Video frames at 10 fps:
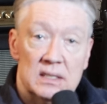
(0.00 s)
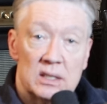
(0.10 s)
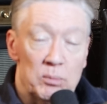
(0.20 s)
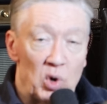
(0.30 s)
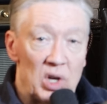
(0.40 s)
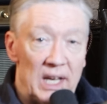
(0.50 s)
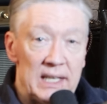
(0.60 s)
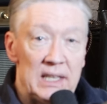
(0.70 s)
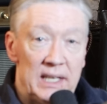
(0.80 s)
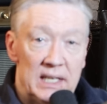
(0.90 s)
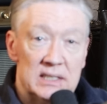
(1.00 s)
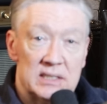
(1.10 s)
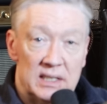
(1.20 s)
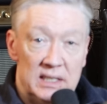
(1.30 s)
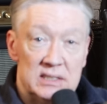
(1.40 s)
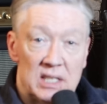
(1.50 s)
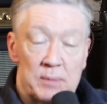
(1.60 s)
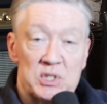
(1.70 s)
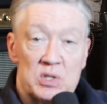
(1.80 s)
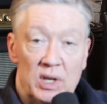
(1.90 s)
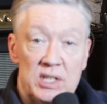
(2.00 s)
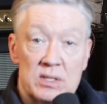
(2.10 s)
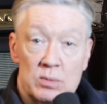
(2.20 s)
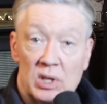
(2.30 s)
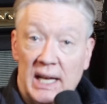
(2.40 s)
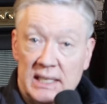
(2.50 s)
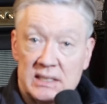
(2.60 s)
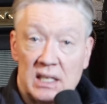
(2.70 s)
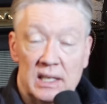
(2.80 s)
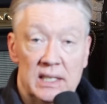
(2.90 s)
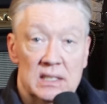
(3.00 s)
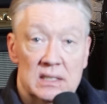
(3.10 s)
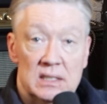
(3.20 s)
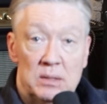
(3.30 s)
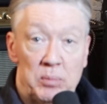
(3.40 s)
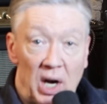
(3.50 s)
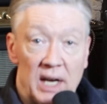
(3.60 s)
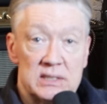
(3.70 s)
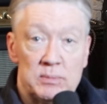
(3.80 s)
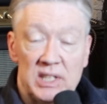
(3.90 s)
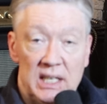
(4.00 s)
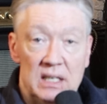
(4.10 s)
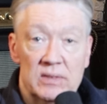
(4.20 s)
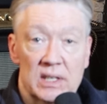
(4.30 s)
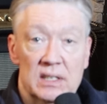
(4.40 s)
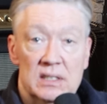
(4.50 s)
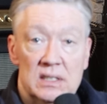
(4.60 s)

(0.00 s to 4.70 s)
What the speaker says: the more likely it is that these demonstrations will escalate, possibly even